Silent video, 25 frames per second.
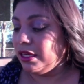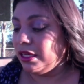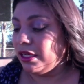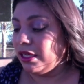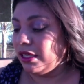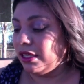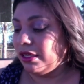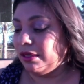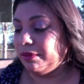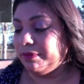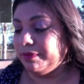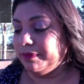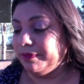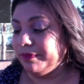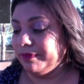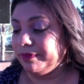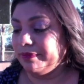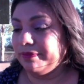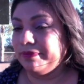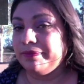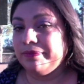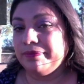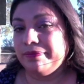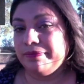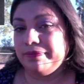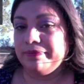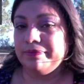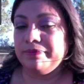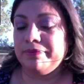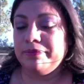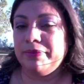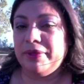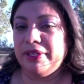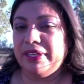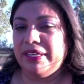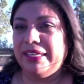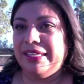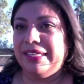
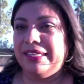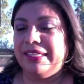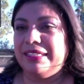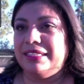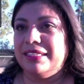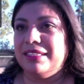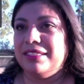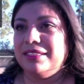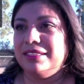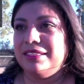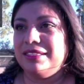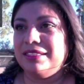by,